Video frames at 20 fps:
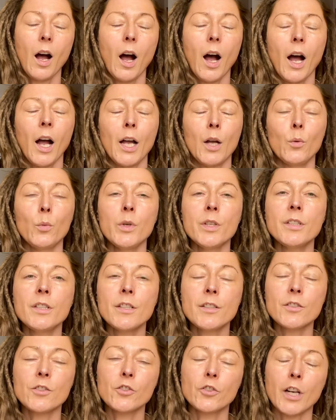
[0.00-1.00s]
I would
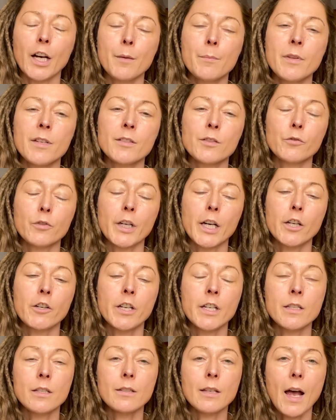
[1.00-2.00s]
describe this
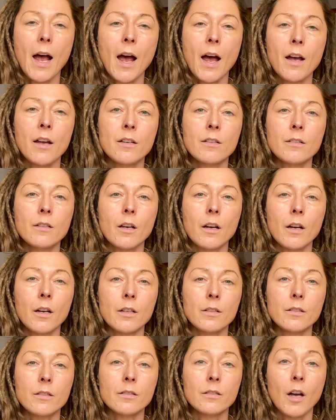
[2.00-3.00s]
fragrance as
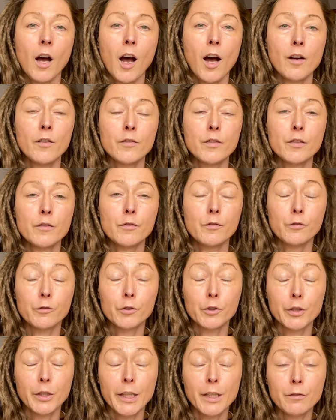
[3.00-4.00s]
a soft,
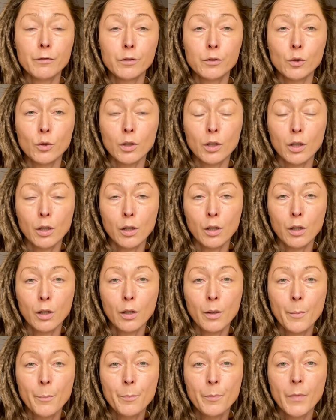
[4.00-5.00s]
fruity
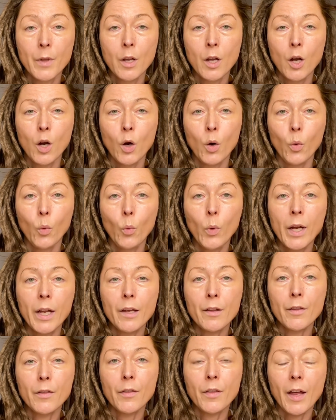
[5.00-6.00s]
floral
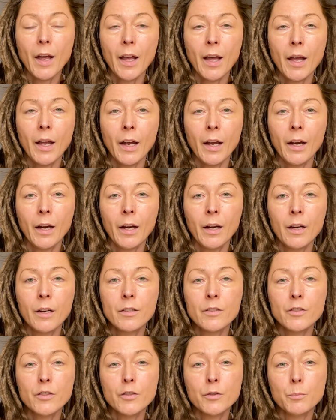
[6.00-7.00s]
with a
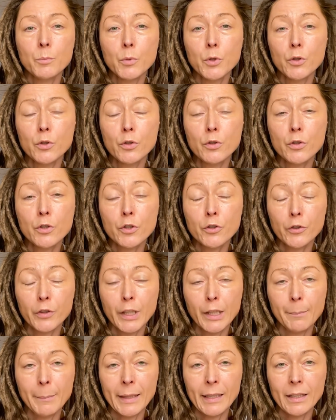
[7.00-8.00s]
smooth
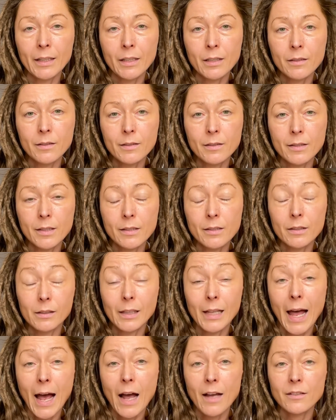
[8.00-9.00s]
creaminess
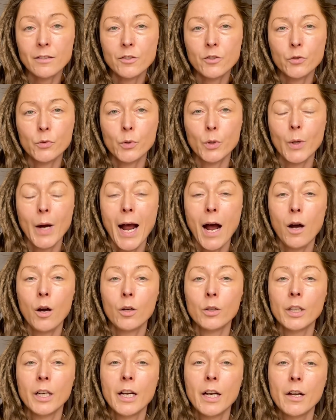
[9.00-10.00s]
that lasts
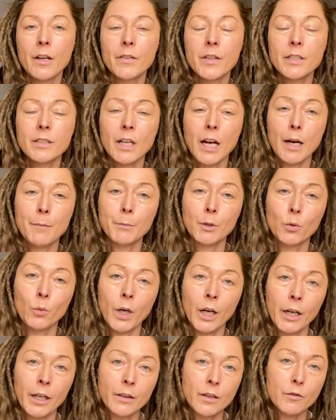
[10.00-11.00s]
throughout the time you're
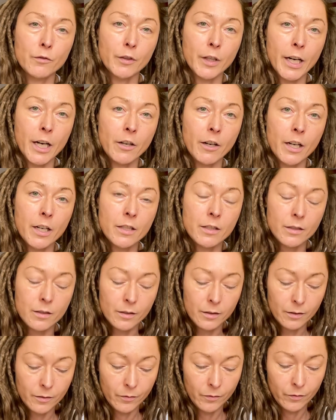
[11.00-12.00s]
wearing the fragrance.